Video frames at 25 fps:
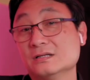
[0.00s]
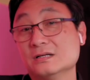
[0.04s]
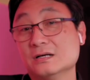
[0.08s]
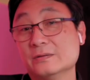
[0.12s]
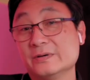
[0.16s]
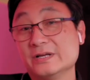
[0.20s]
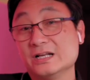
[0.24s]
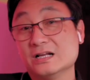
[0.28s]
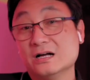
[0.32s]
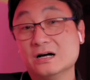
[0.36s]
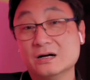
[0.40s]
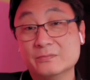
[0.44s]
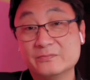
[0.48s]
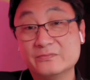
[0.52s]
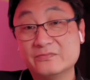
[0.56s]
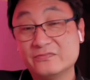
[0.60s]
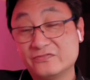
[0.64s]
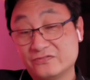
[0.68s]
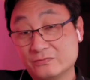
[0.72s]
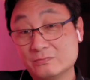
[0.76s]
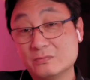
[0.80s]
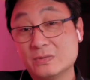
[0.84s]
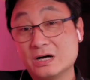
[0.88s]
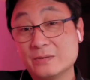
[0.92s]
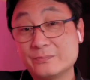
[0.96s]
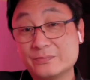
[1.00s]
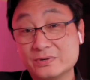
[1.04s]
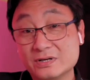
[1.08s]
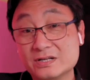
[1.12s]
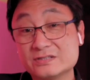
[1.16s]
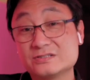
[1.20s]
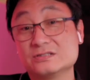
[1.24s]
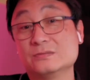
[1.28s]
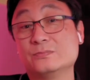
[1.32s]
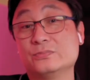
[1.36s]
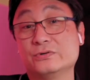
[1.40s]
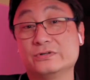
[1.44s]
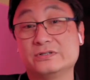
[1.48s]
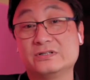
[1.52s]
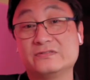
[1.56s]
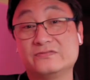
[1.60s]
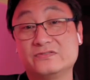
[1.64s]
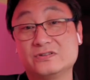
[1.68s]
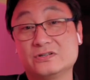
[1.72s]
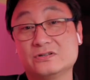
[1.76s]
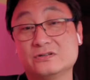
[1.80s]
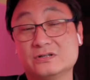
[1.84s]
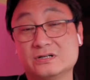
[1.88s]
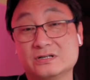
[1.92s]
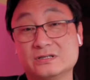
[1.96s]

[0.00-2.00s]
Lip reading: I mean, from my personal point of view,